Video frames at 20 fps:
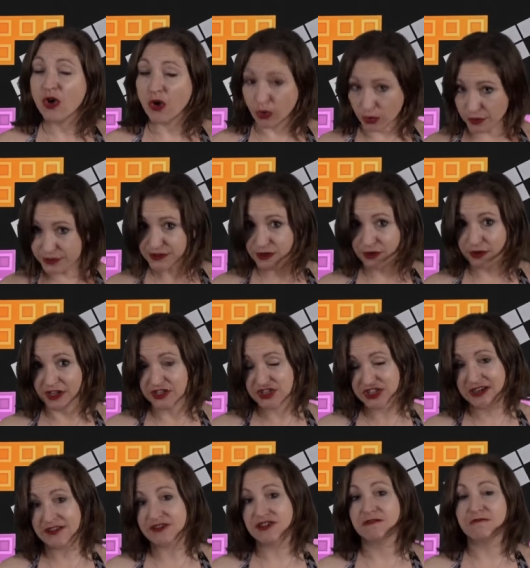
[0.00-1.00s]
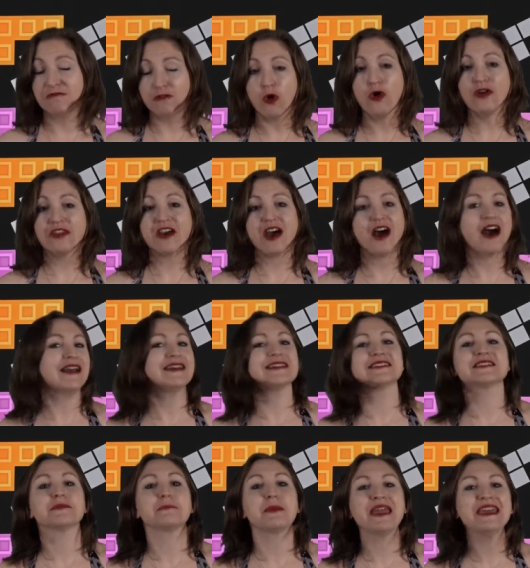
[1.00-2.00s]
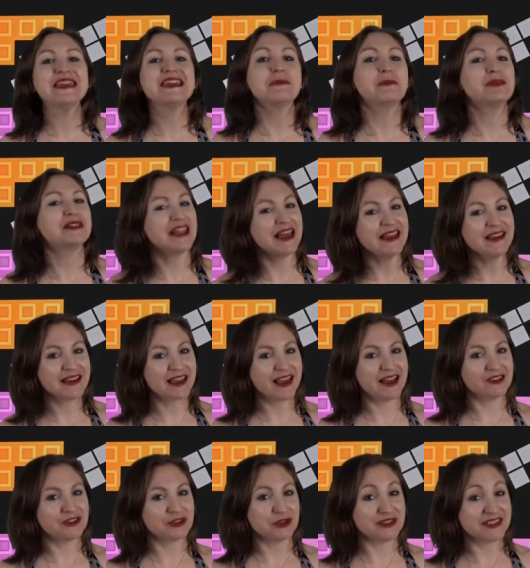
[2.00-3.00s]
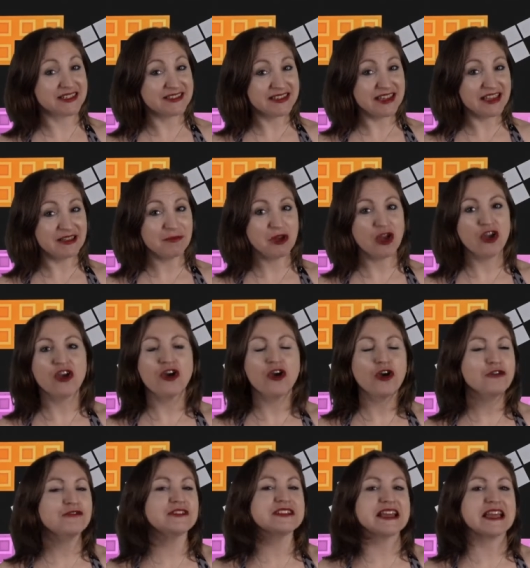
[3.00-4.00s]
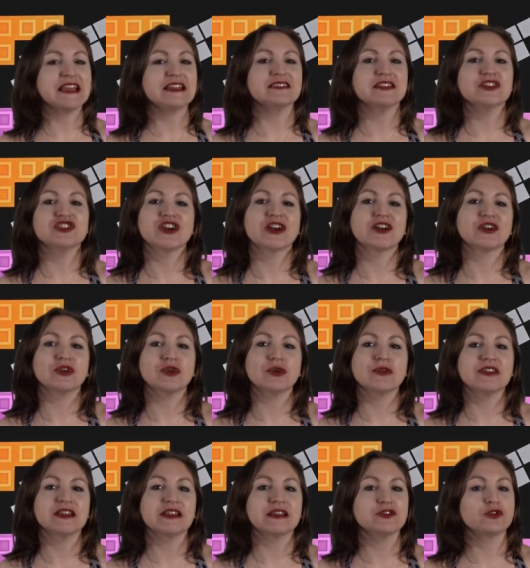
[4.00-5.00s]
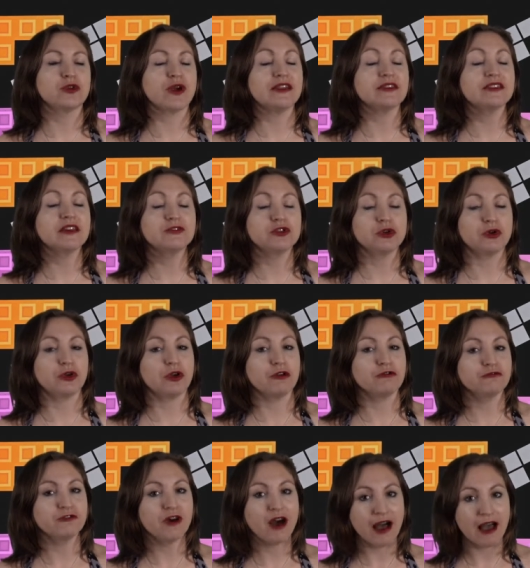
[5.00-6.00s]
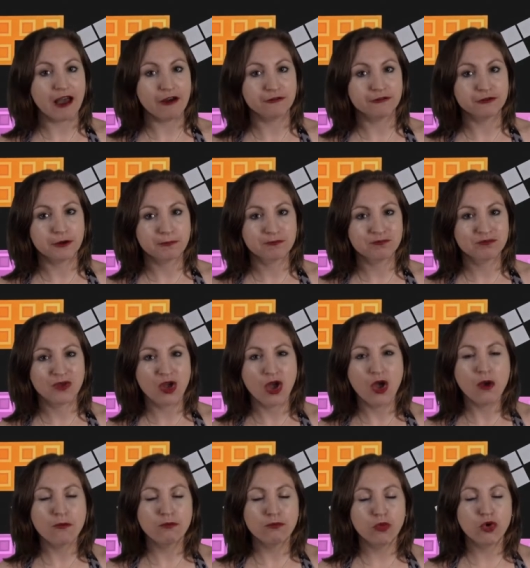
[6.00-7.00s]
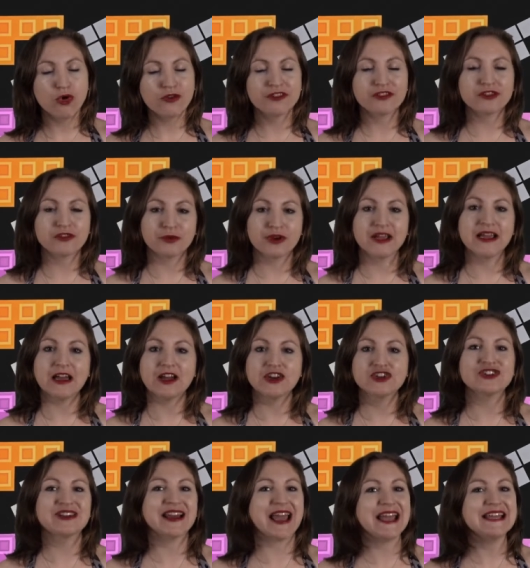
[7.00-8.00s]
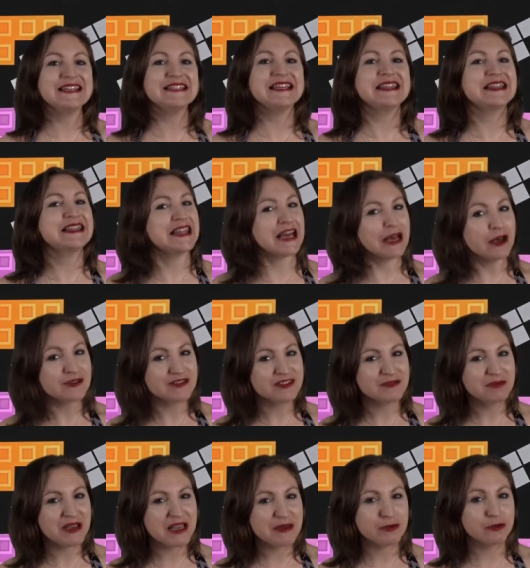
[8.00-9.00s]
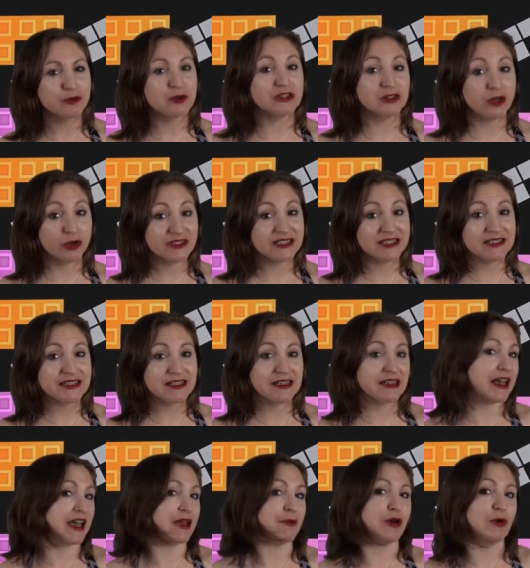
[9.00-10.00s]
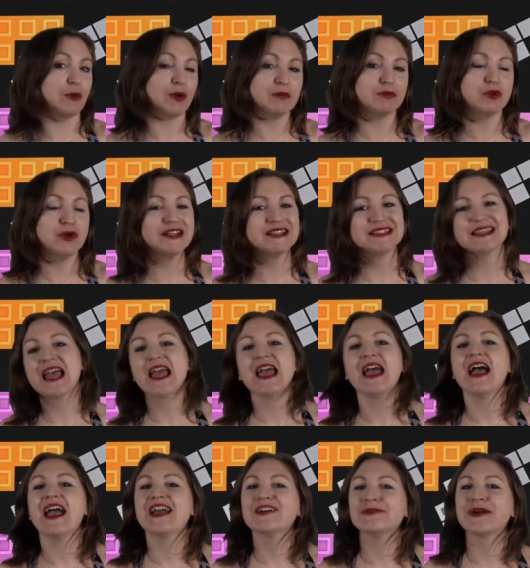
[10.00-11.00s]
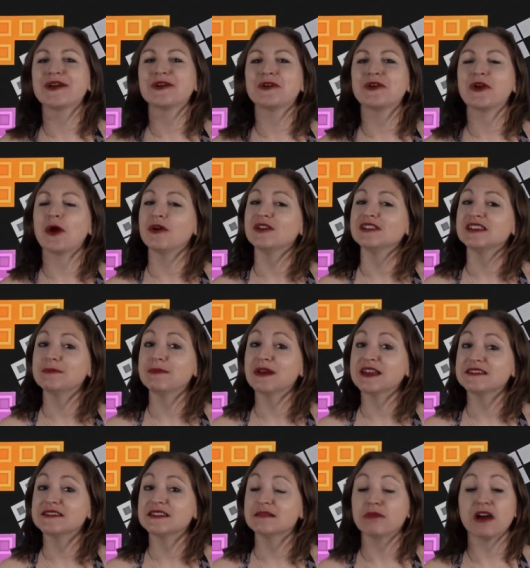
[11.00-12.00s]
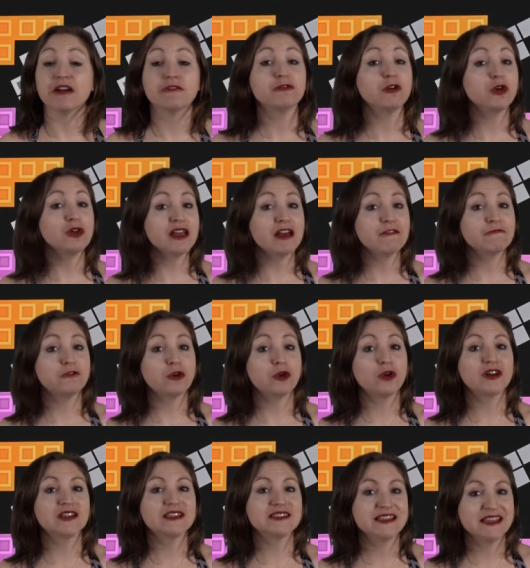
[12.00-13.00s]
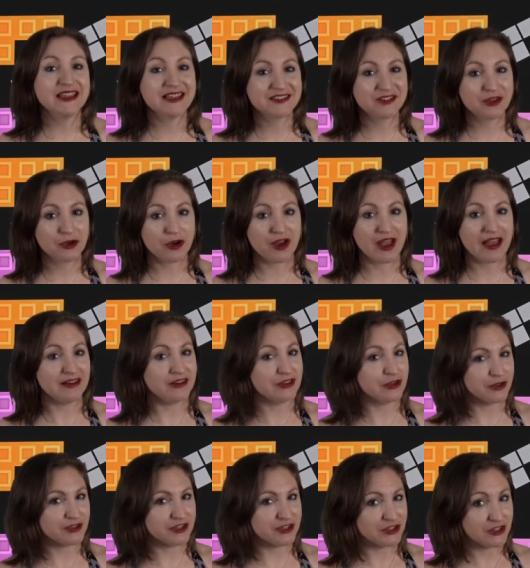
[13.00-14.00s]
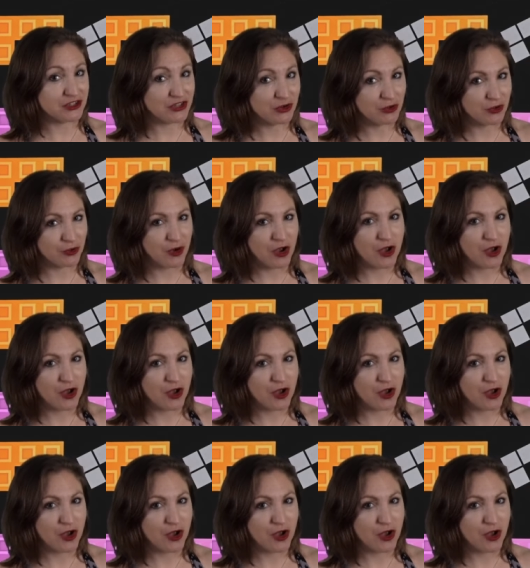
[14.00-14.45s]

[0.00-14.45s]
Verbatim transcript: also achieved the fourth highest peak player count on Steam, overtaking the juggernaut that is Grand Theft Auto 5. More than 380,000 people were logged into the game at one point, a record only bested by Fallout 4, CSGO and Dota 2,